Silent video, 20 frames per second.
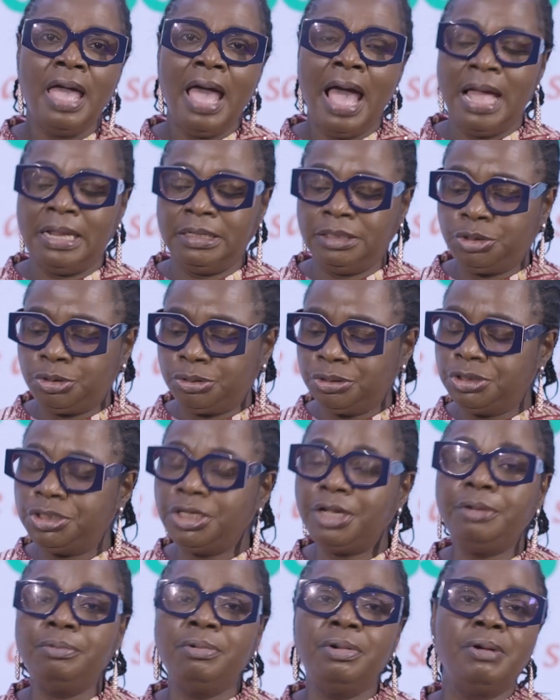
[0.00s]
And
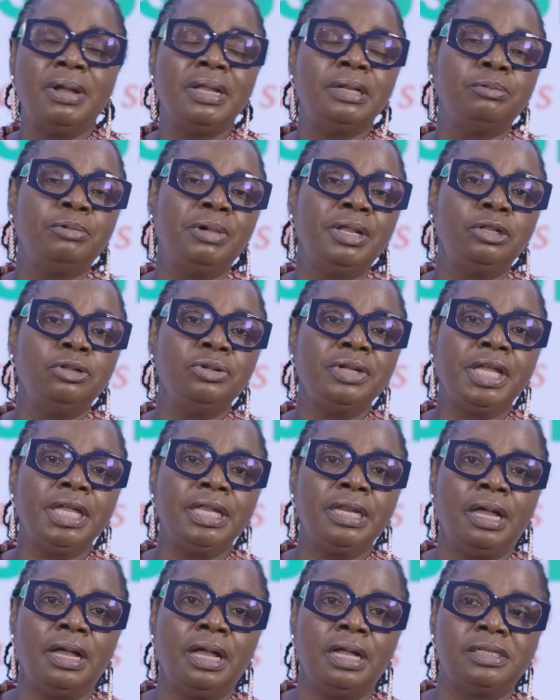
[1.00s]
today we were, we're
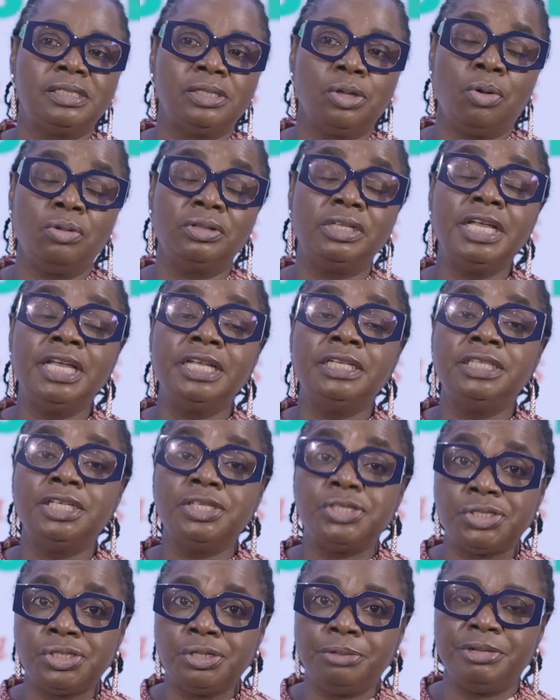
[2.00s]
looking at, or in
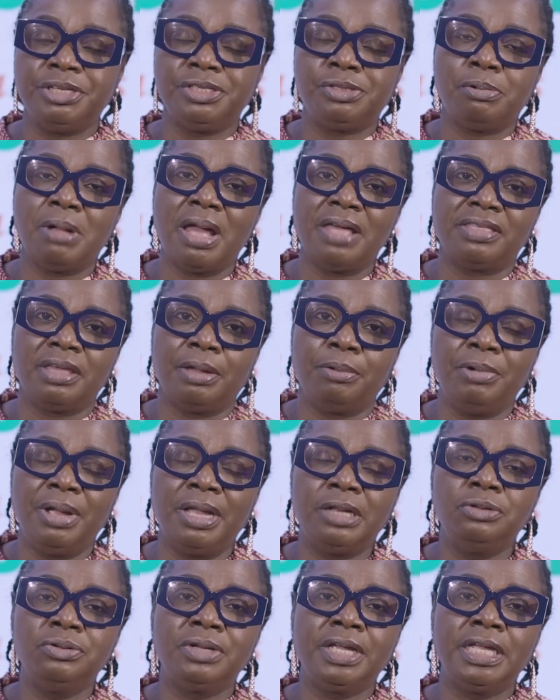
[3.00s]
this series rather,
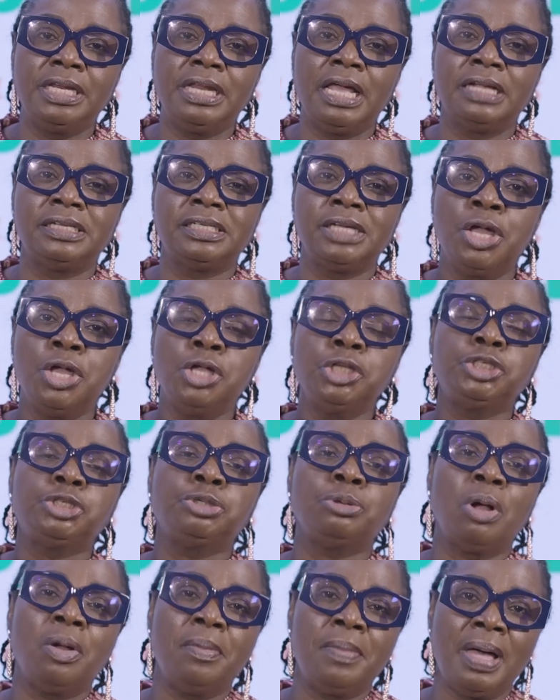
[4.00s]
we're looking at
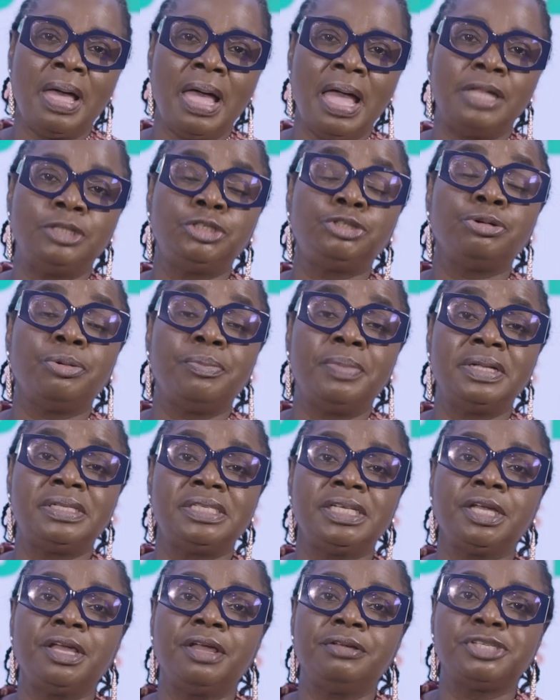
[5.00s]
trauma and
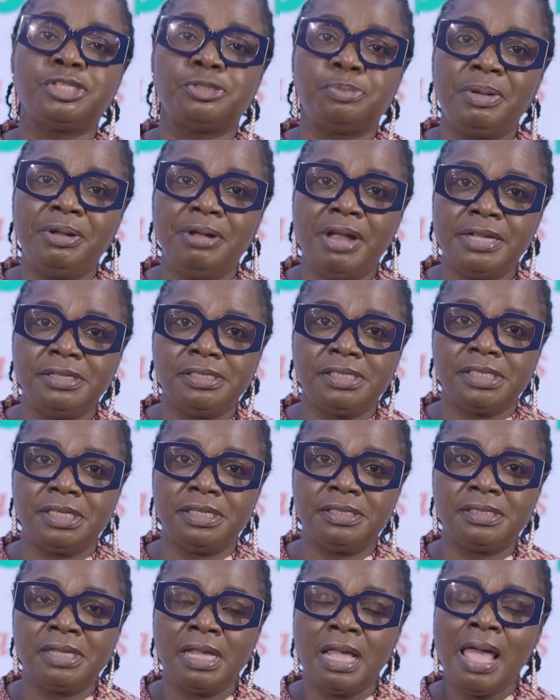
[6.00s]
traumatic
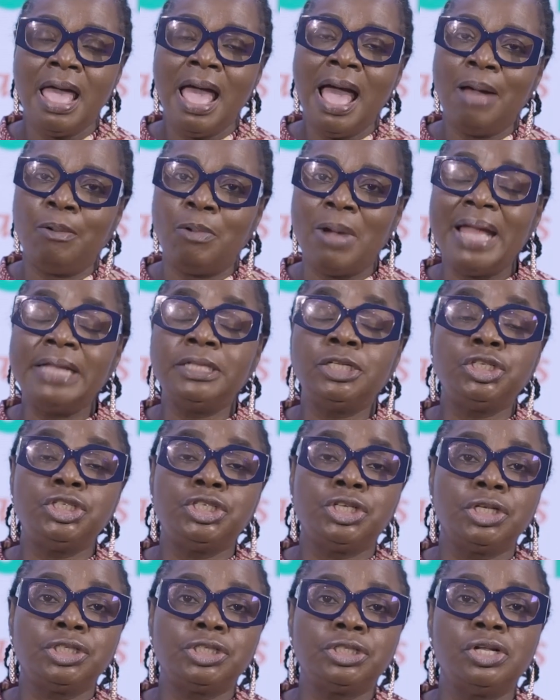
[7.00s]
experiences, why the
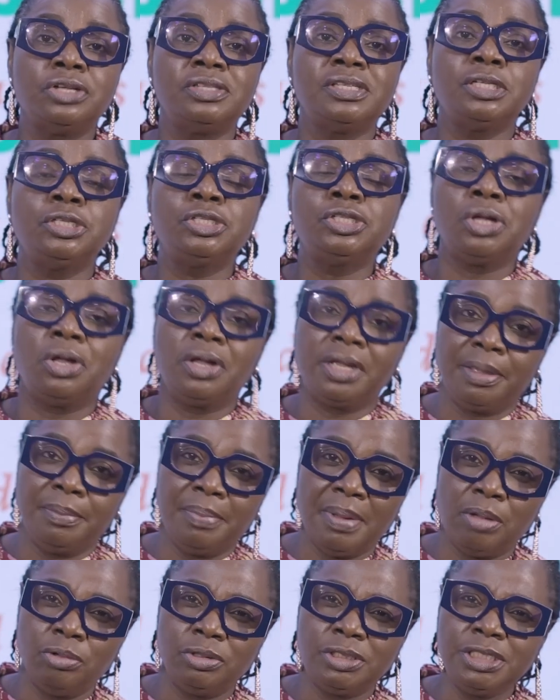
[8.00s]
church doesn't talk
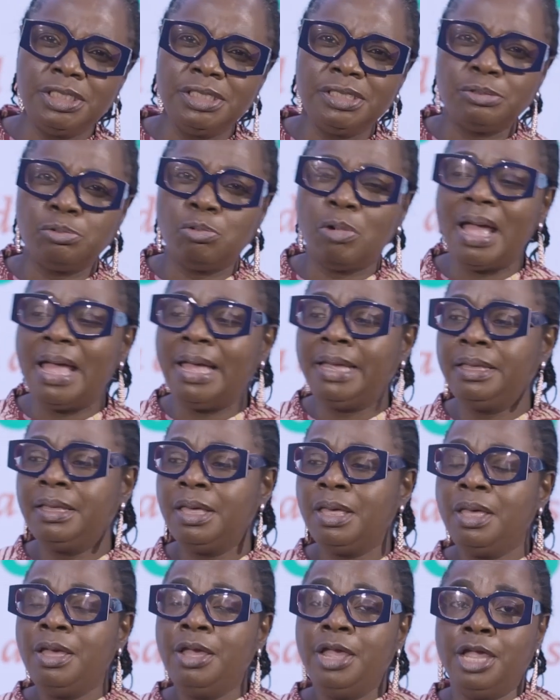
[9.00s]
about it, why,
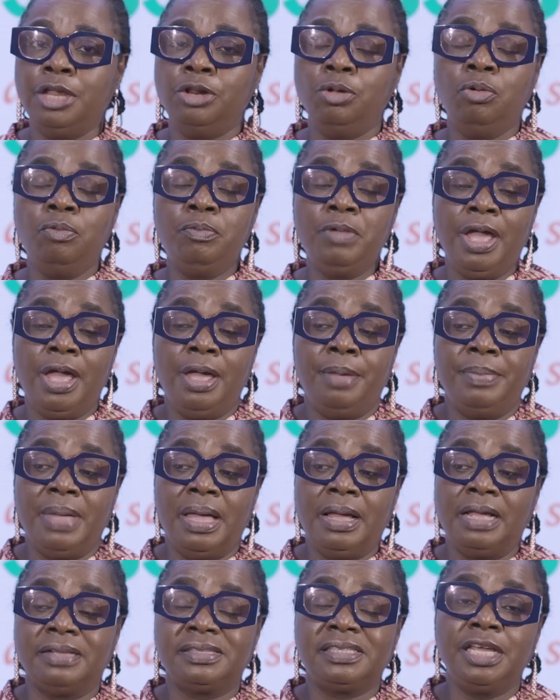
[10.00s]
you know, um,
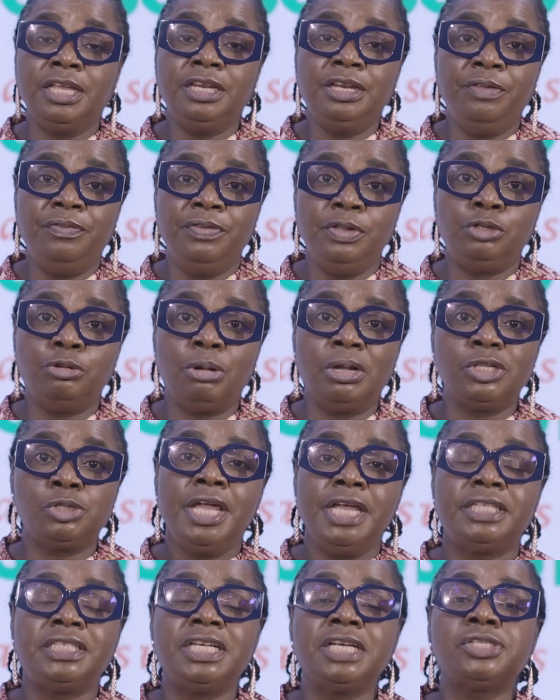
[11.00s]
as individuals,
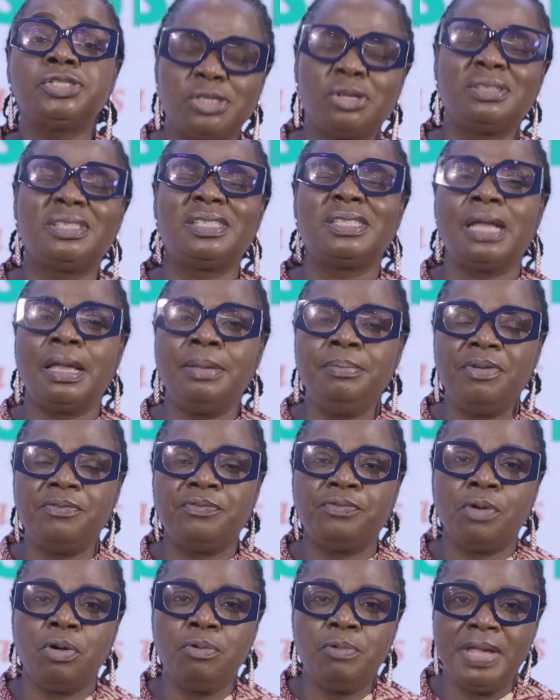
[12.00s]
it takes us time
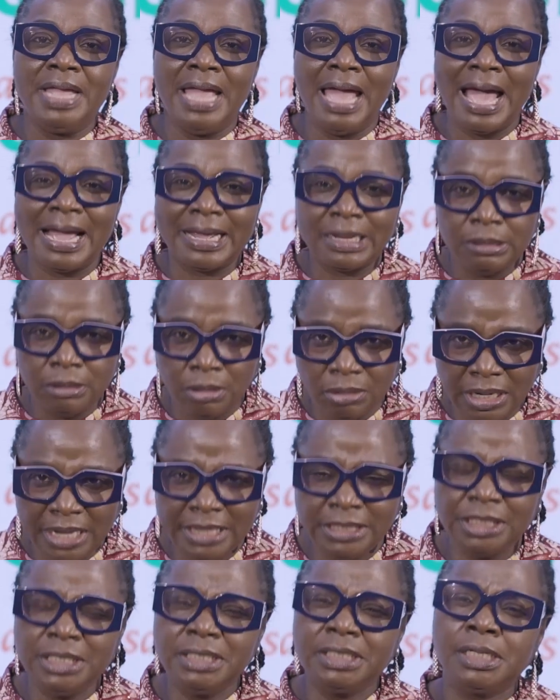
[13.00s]
before we
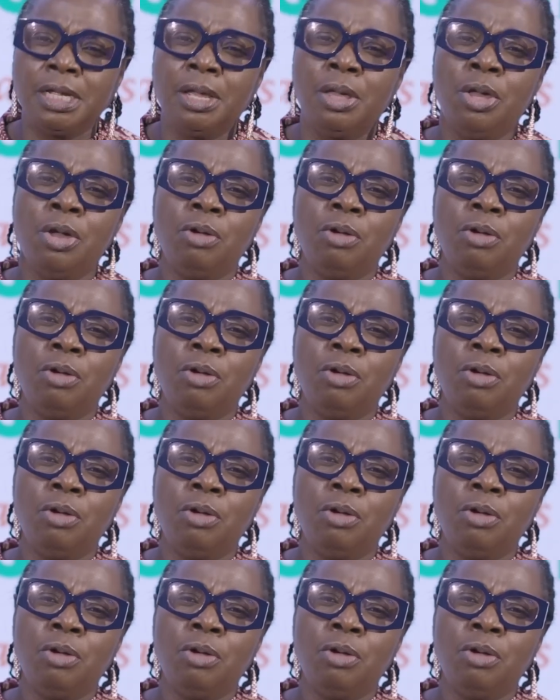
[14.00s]
acknowledge it.